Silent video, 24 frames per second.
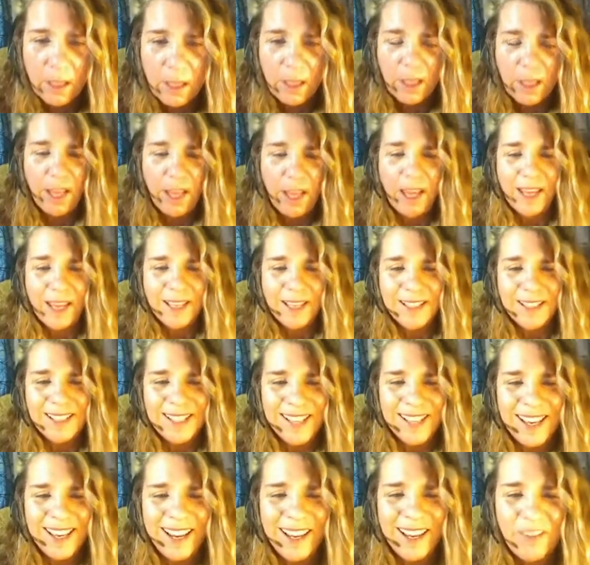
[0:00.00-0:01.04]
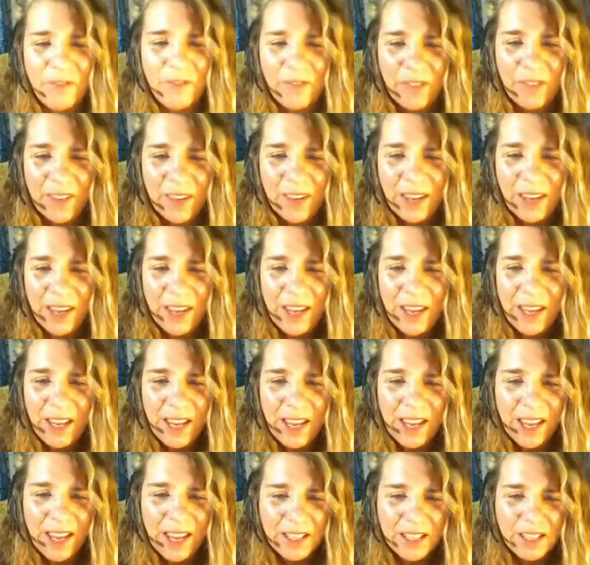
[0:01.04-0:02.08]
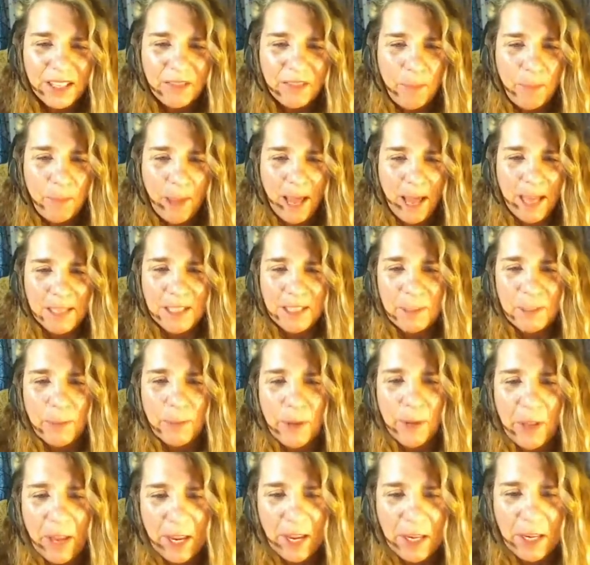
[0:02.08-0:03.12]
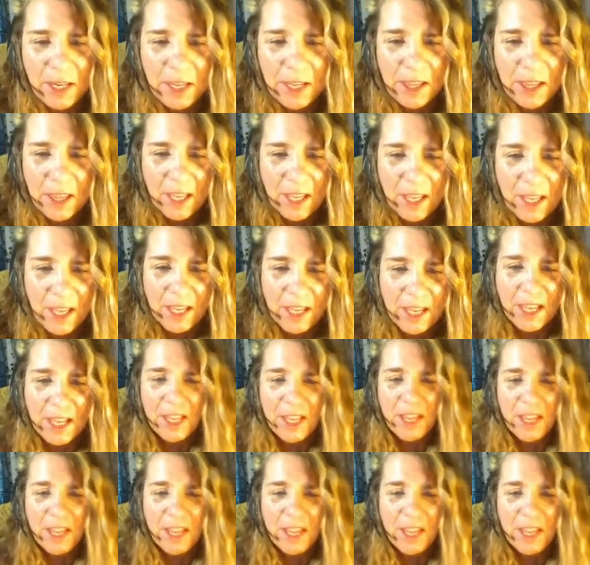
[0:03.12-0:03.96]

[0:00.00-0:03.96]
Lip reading: And if possible, anything